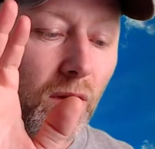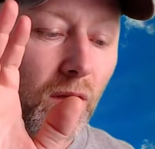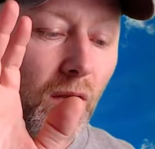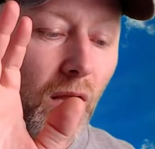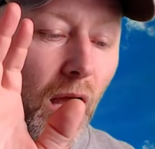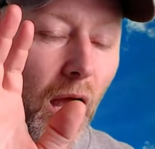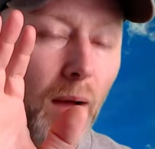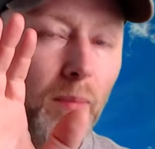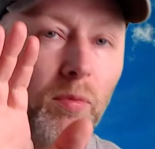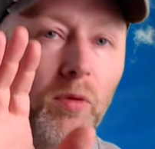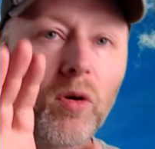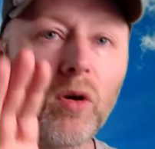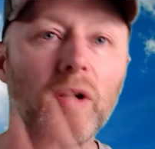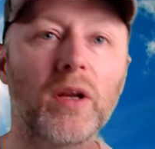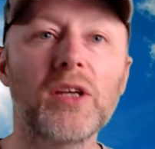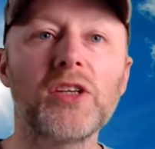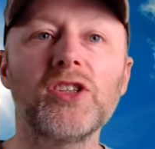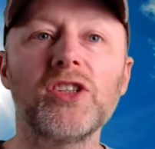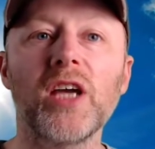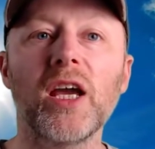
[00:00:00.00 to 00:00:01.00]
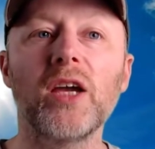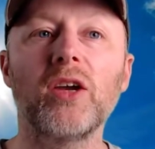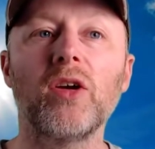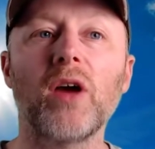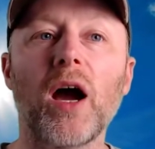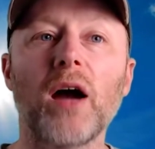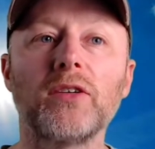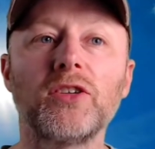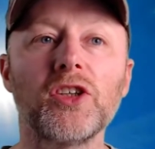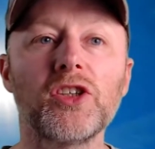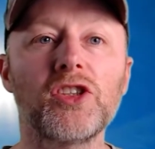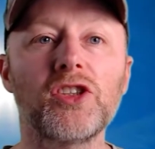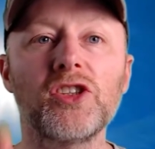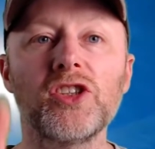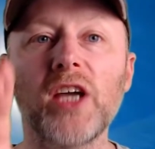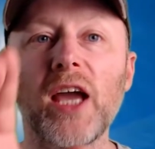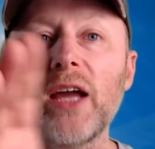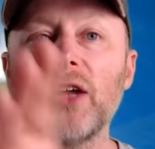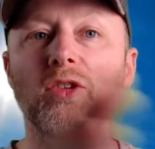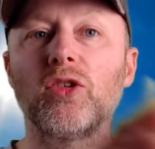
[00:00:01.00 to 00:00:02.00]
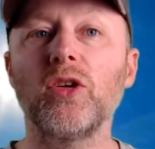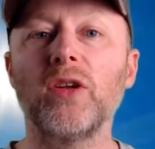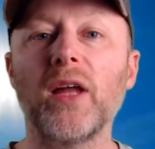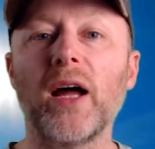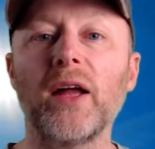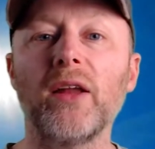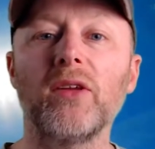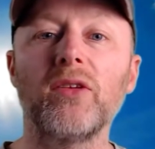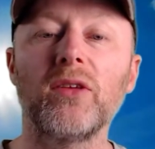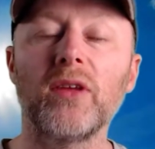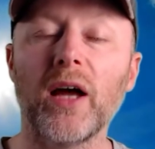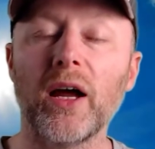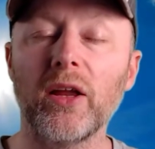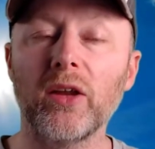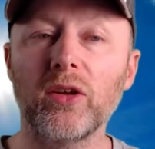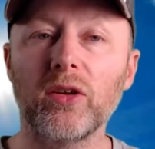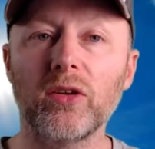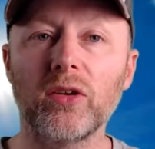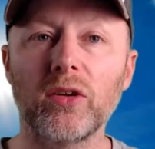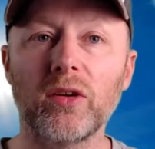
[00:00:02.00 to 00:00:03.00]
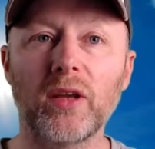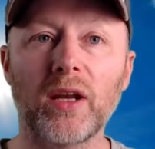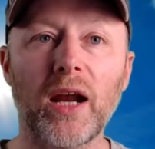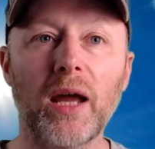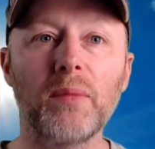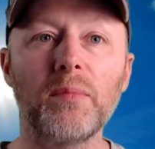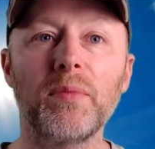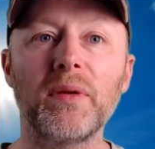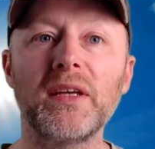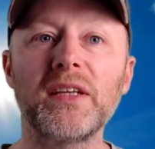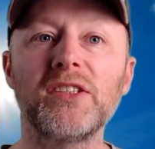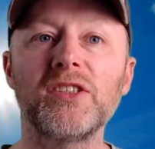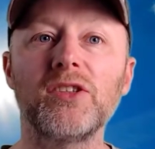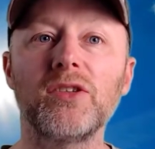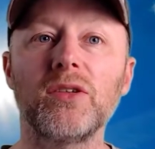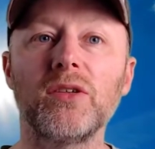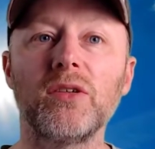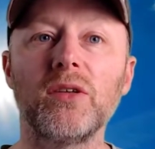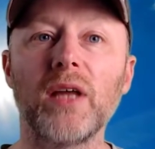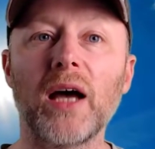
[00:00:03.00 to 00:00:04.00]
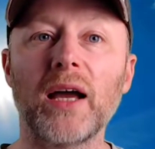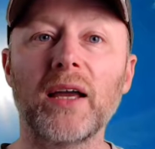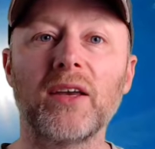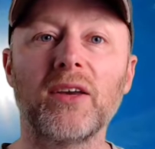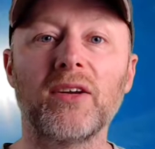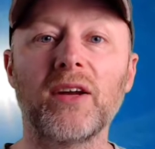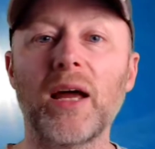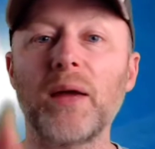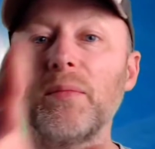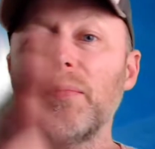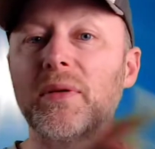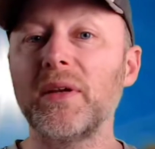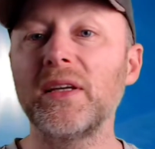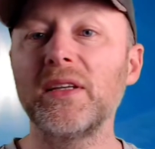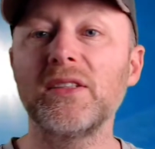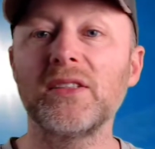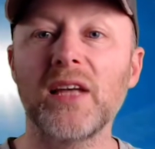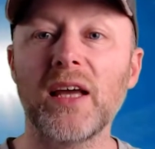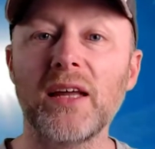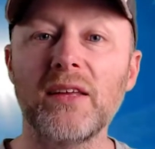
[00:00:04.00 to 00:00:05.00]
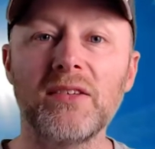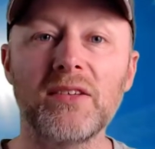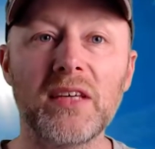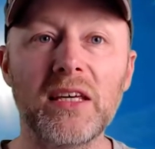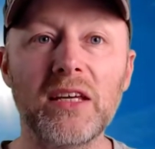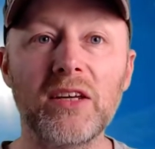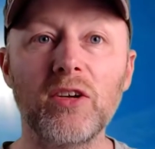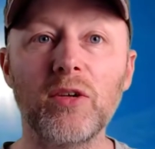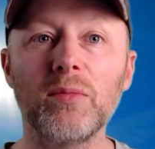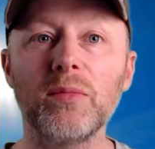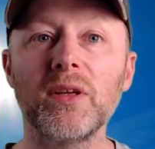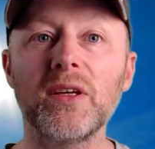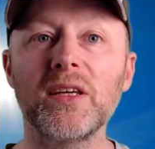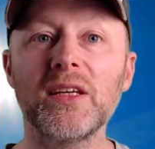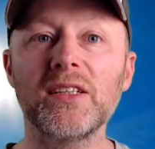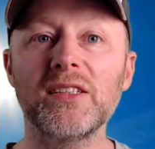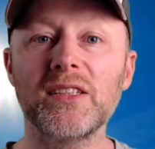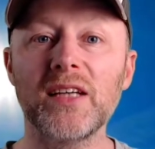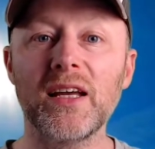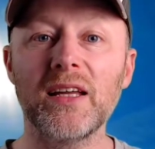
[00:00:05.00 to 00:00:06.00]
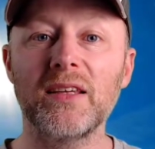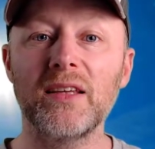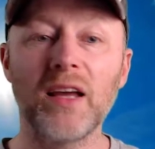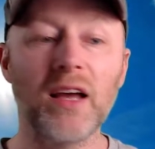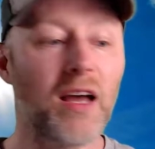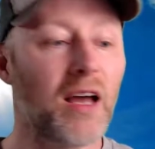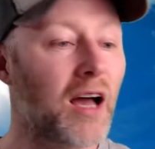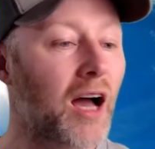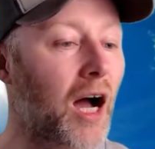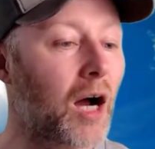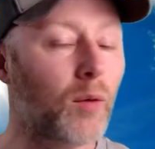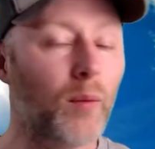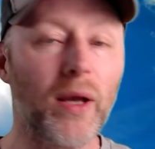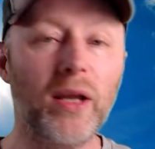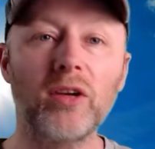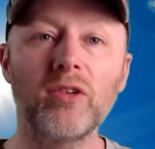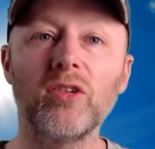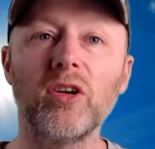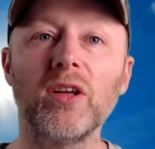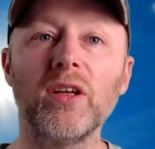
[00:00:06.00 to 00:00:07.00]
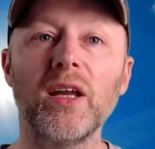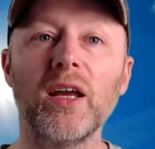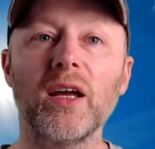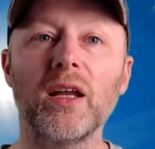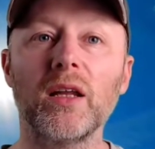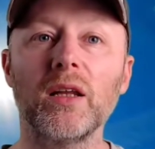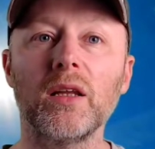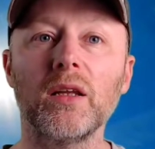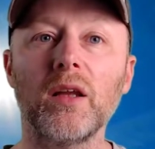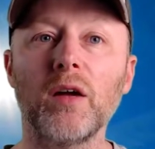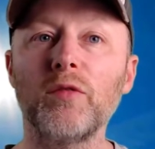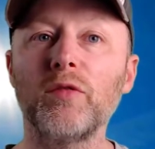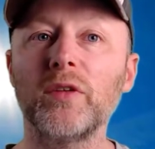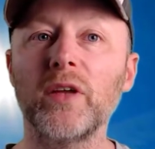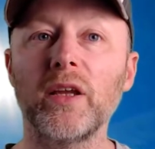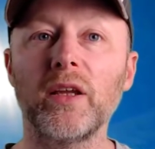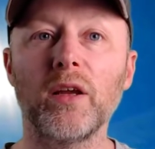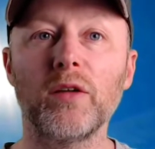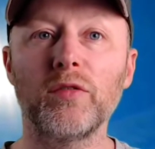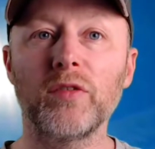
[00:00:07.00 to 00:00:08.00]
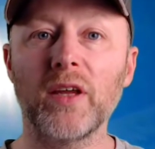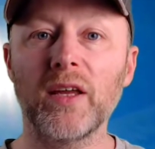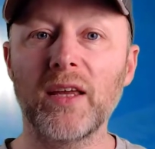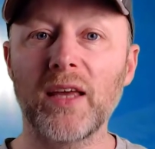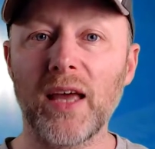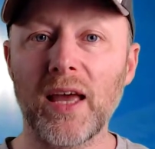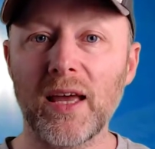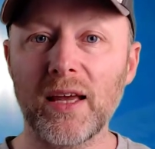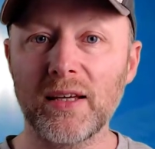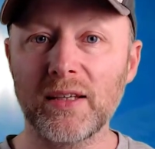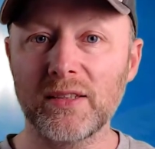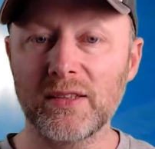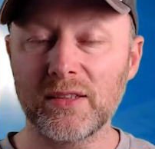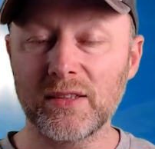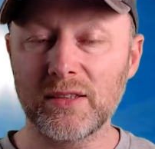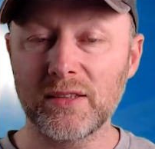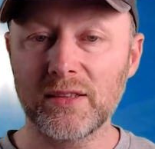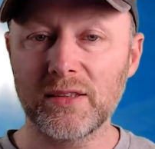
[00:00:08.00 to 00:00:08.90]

I'm gonna check it. I just checked out that that Cranberry's that Cranberry's uh, tea room that you said. I went round there. Lovely, lovely cakes.